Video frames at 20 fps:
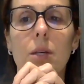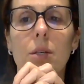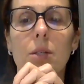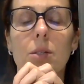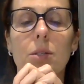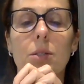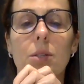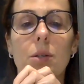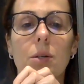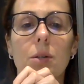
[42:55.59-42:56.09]

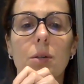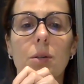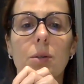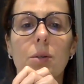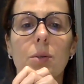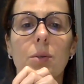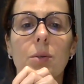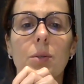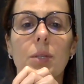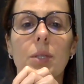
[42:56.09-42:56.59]

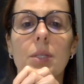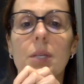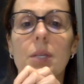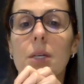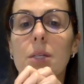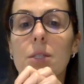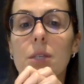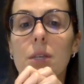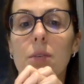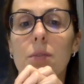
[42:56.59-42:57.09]
So this
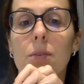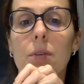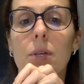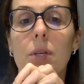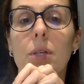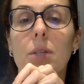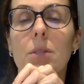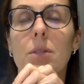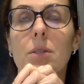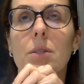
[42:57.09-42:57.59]
activity
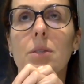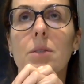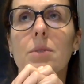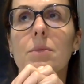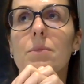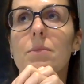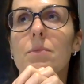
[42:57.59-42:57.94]
is